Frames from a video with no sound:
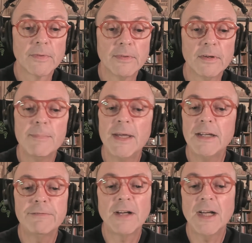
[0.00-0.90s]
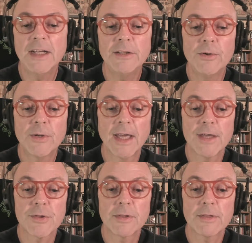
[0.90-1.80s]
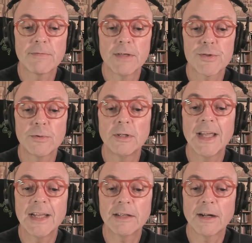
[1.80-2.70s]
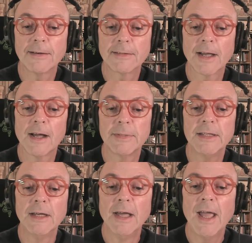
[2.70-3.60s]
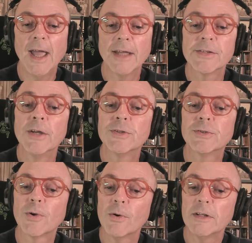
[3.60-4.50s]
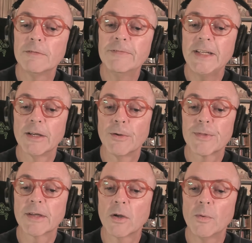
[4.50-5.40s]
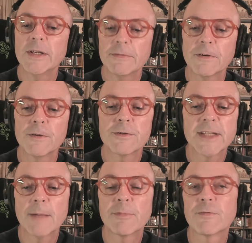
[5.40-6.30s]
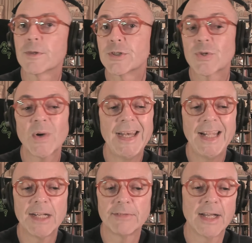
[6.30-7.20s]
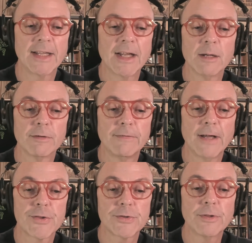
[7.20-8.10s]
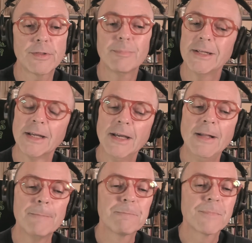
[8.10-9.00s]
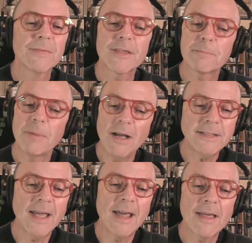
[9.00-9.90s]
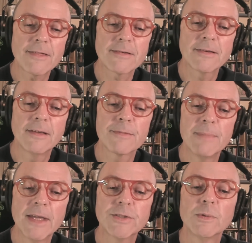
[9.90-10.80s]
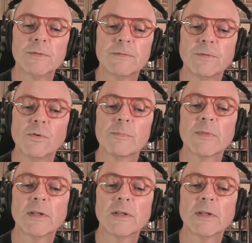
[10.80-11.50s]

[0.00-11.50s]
There are many fine locations, visual and hard copy, and tutorial videos that go into further depth for the training of eye care professionals, but This podcast is meant to inform the